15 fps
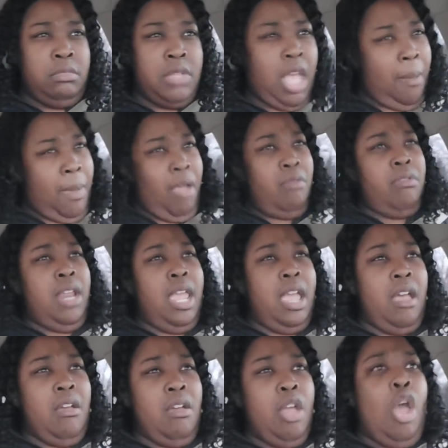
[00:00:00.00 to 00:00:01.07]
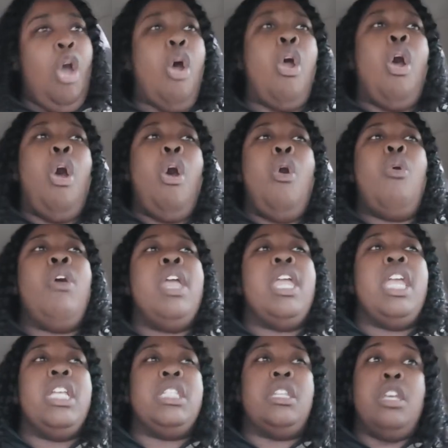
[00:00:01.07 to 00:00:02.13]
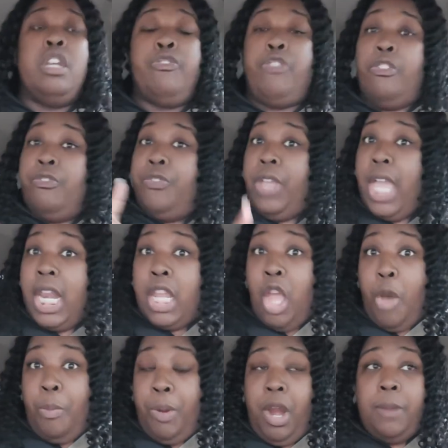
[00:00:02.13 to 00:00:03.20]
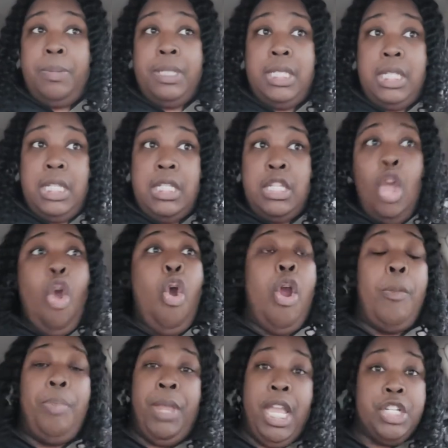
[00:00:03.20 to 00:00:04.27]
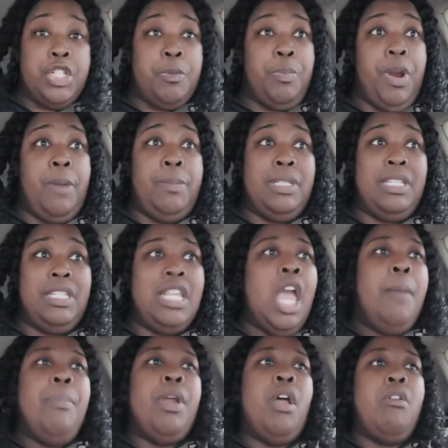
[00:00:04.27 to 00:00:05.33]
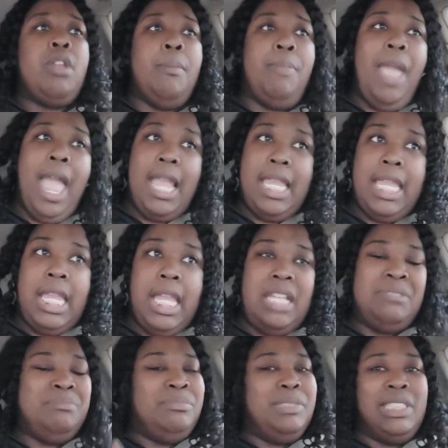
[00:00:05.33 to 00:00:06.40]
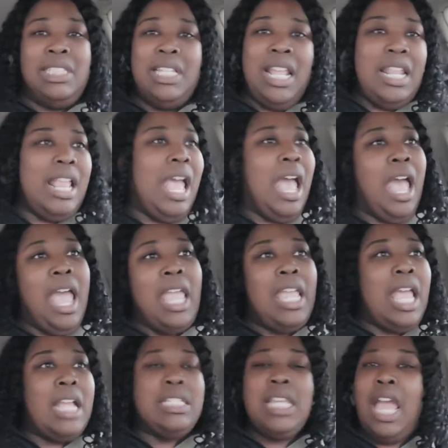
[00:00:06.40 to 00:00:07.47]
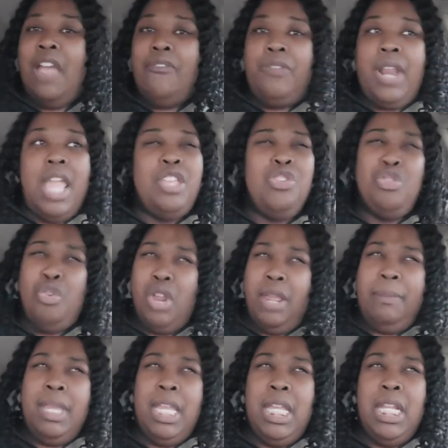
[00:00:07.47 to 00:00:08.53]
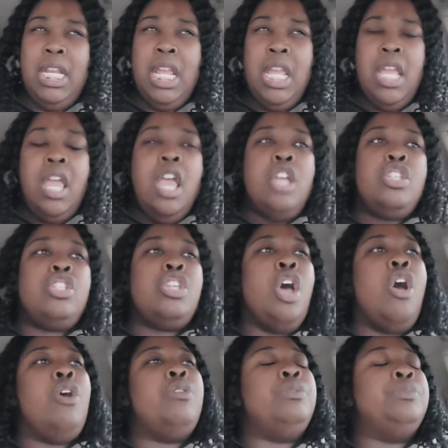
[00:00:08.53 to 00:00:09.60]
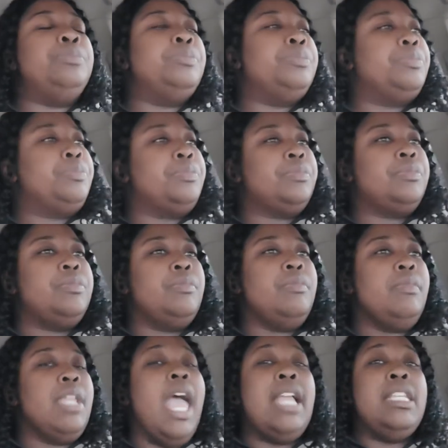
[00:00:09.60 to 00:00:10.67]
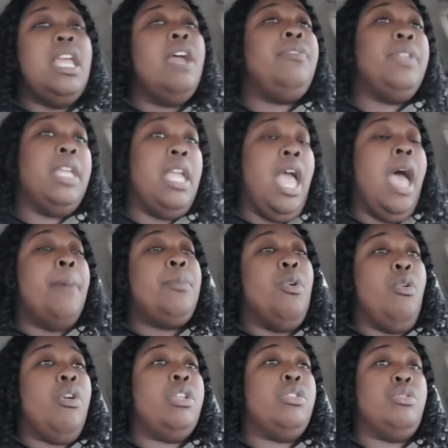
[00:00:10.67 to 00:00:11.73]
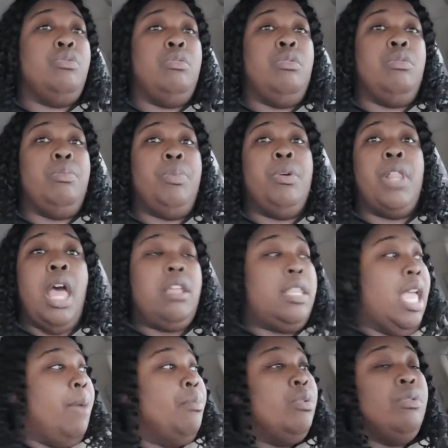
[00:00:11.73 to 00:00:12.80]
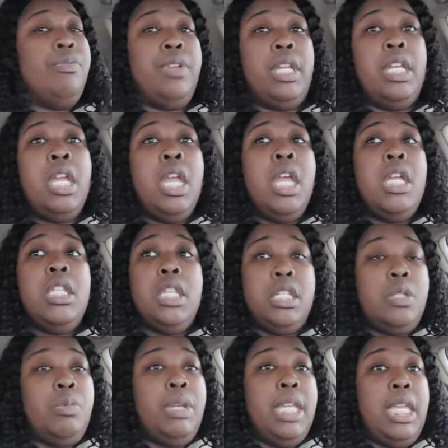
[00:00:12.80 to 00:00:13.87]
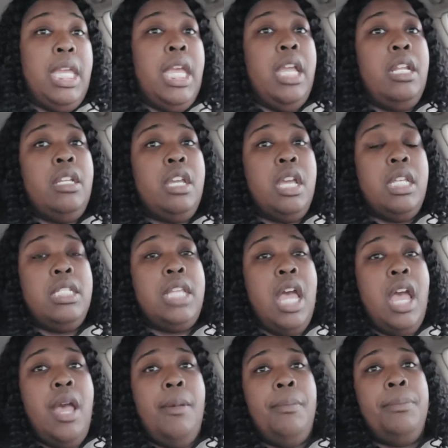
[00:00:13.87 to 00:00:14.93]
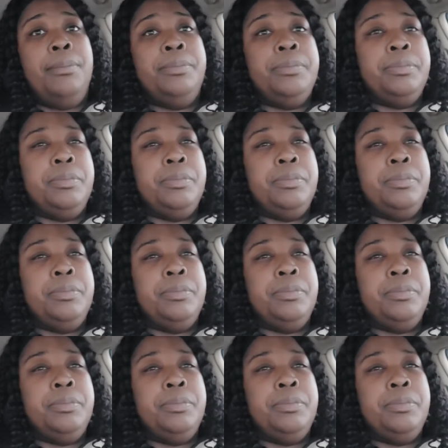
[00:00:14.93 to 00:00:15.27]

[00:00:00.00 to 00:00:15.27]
Come on now. Or, oh, it's good for video purposes or picture purposes, but on the back end, and I ain't got time for that. You know what I mean? So, I definitely, I'm going to pull out that movie this weekend because um,